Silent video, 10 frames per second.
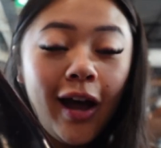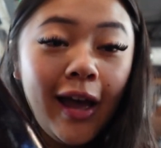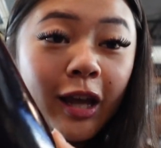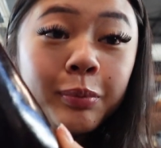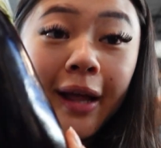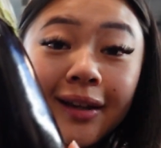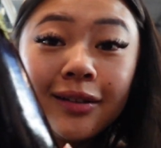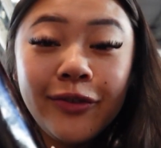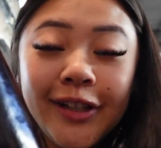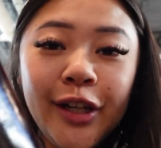got eggplant
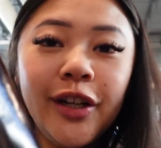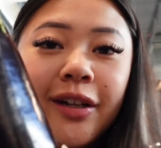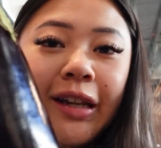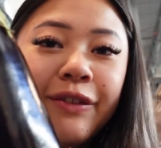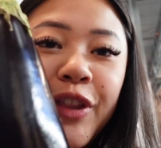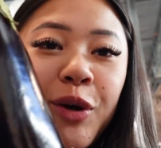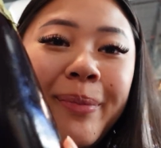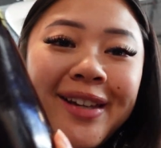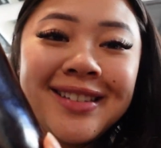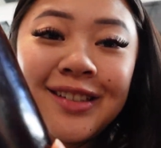for dinner, even though
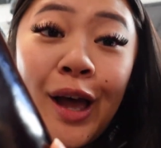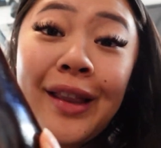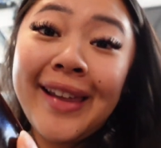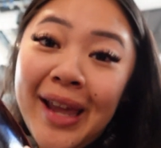Bills does not like